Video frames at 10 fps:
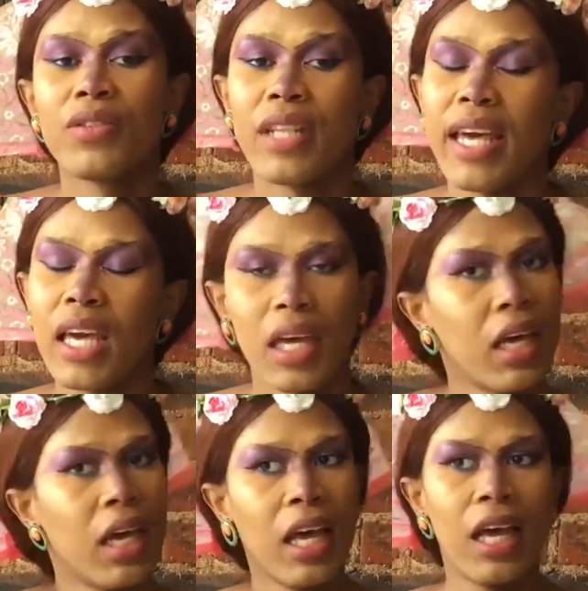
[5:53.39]
Like,
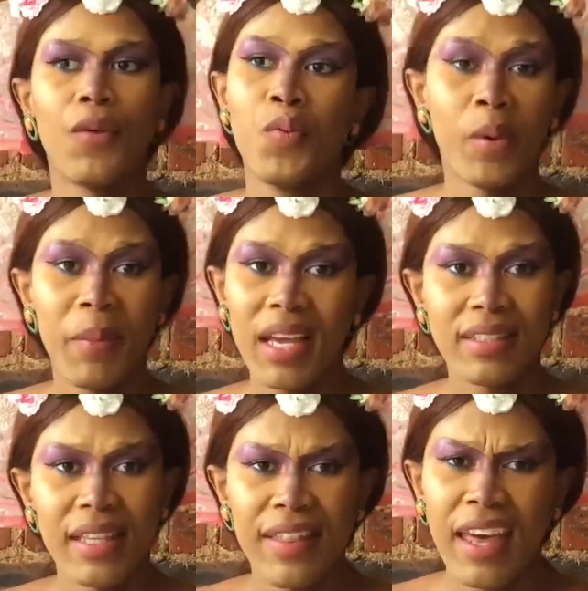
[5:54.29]
we're mixed
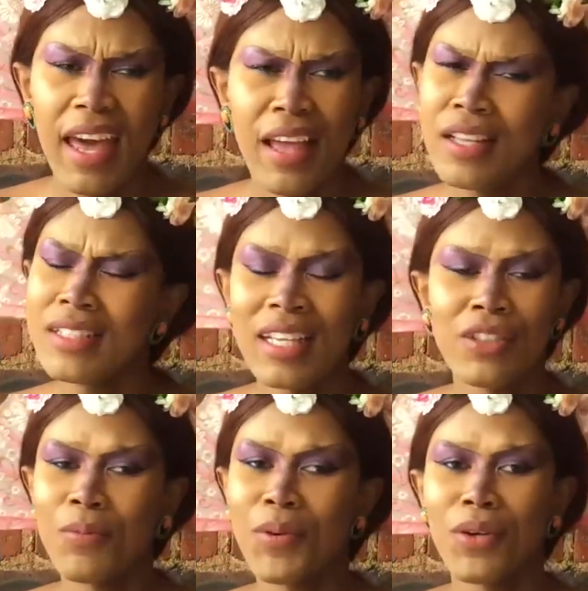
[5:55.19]
in there, and it's such a
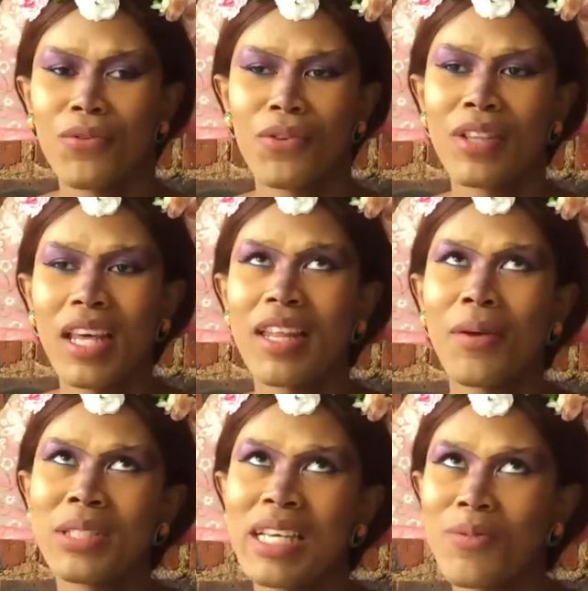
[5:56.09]
beautiful, that was
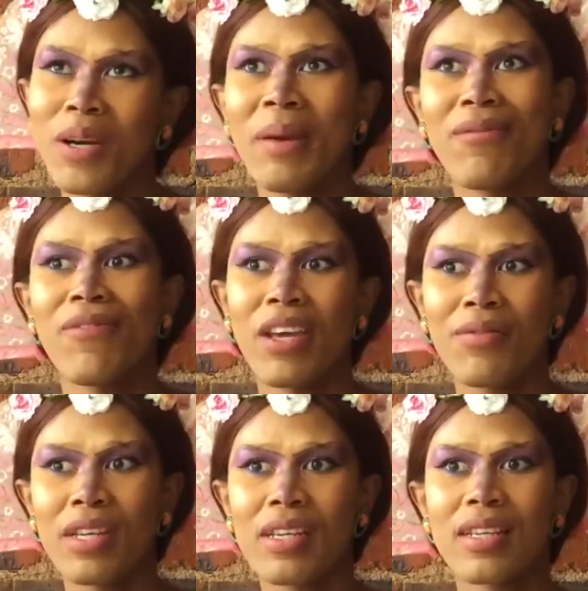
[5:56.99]
like one of my
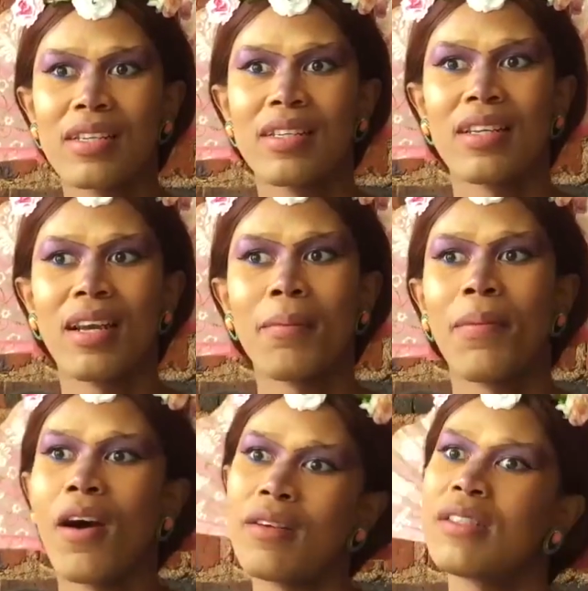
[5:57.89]
favorite
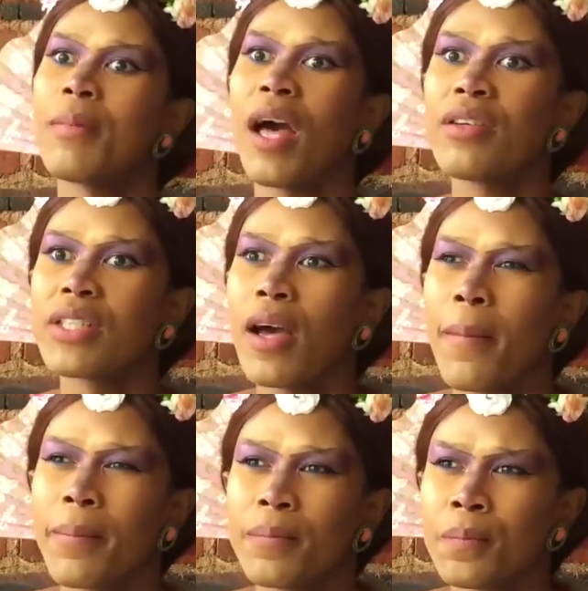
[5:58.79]
parts about
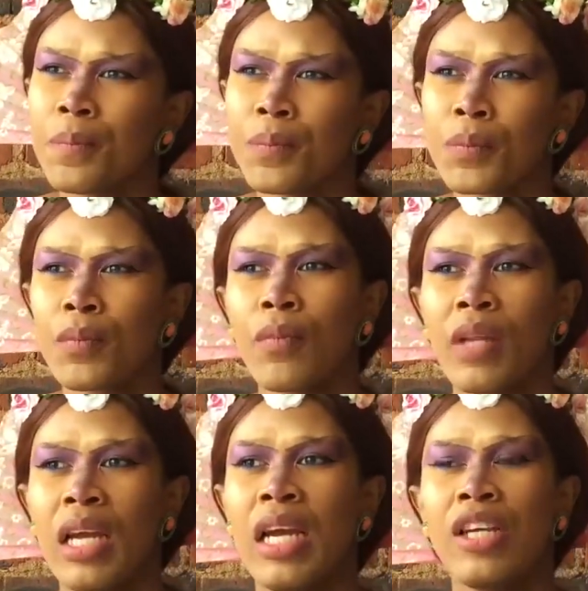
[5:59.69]

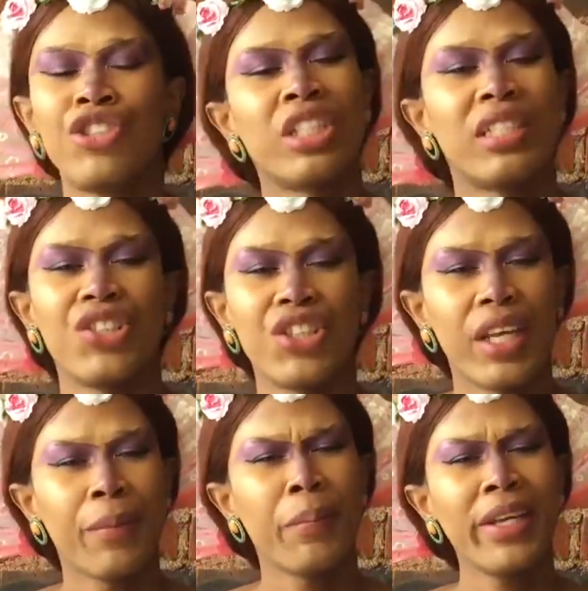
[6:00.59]

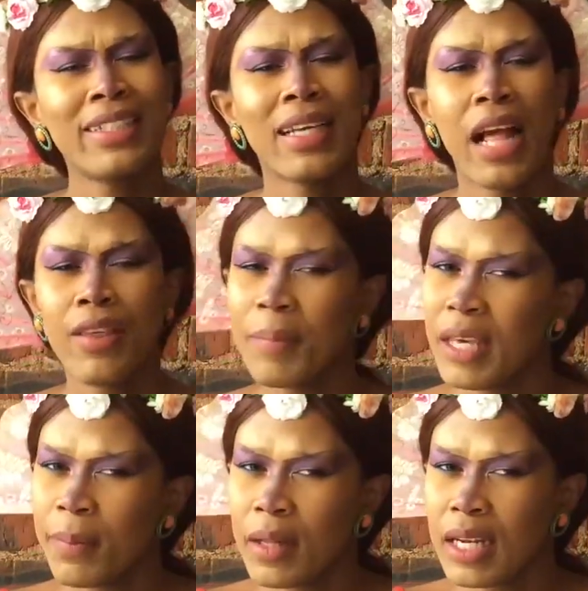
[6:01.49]
transitioning, meeting other
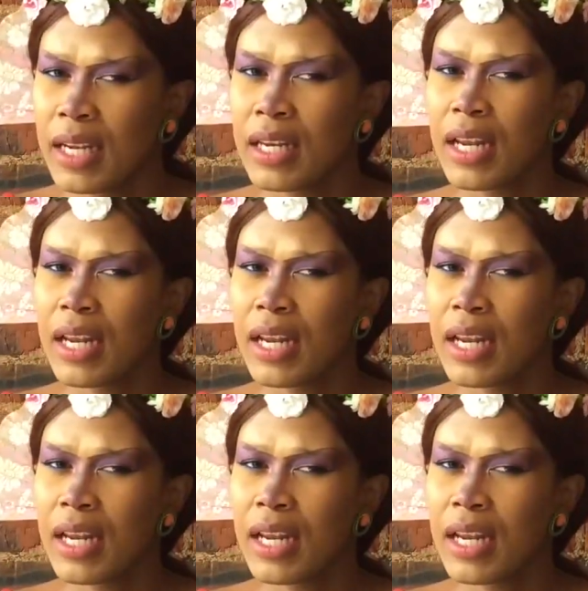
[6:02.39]
people, and then